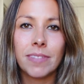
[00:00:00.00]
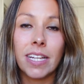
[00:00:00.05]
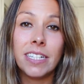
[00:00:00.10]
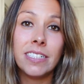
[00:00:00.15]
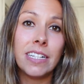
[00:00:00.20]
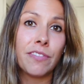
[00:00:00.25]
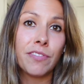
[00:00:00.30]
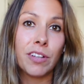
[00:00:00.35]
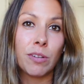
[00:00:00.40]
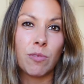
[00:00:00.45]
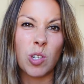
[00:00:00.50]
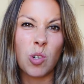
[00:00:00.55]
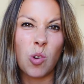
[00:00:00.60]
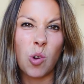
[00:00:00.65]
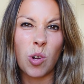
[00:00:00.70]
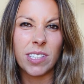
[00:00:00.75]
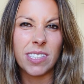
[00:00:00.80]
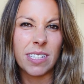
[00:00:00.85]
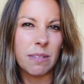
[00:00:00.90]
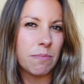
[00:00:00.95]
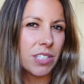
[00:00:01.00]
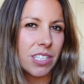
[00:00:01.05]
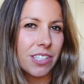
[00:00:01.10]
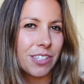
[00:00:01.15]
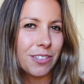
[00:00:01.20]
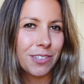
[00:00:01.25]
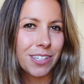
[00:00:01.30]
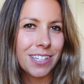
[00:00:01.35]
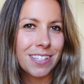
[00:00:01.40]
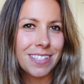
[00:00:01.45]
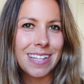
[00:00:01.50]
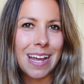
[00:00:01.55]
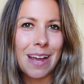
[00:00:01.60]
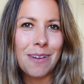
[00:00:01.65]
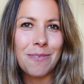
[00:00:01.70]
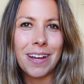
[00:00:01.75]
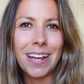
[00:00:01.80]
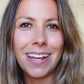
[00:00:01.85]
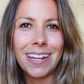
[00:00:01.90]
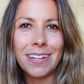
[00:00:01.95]
And definitely record them too, because
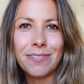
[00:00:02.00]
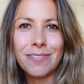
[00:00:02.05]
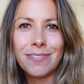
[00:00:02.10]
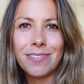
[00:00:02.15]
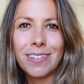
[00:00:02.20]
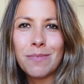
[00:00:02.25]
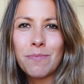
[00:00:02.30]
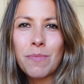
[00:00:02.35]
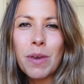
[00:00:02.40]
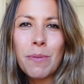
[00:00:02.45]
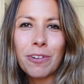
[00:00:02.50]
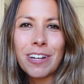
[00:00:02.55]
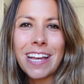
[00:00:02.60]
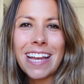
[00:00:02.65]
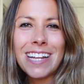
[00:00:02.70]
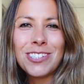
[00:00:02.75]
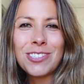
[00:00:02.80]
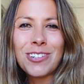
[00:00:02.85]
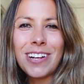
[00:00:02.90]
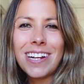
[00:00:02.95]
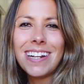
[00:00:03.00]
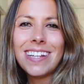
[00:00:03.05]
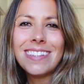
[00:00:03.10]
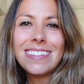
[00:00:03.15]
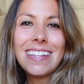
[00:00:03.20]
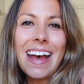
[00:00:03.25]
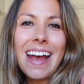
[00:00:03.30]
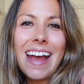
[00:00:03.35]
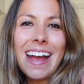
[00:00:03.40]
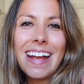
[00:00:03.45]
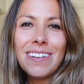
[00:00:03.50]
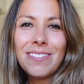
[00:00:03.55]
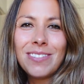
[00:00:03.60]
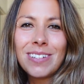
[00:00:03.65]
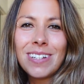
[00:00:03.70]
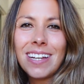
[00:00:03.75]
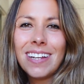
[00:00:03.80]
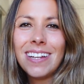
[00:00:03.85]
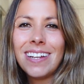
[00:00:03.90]
that way, if people can't join in live,